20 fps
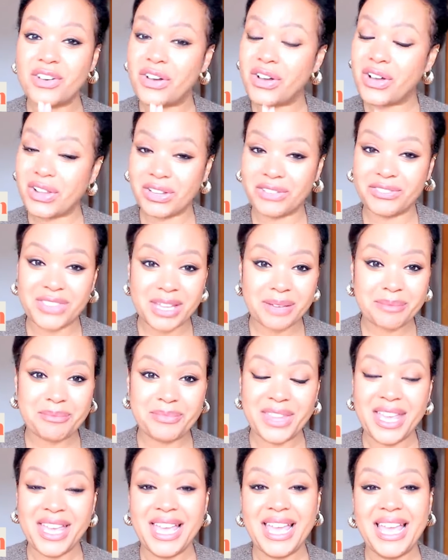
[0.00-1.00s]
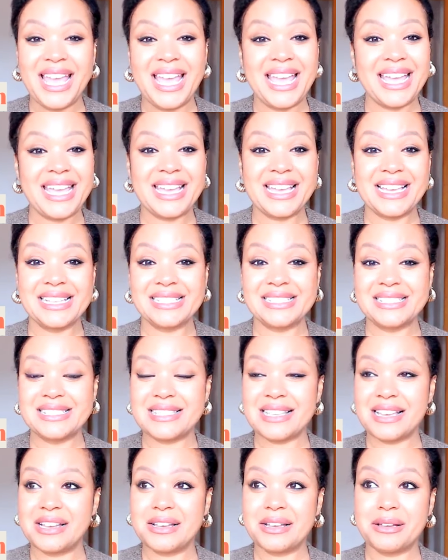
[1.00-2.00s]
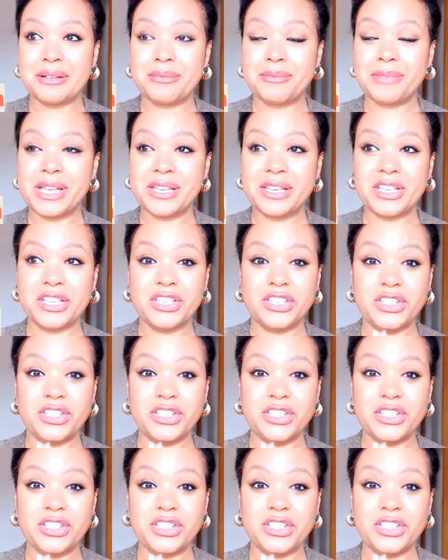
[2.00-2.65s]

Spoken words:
all of them. And I'll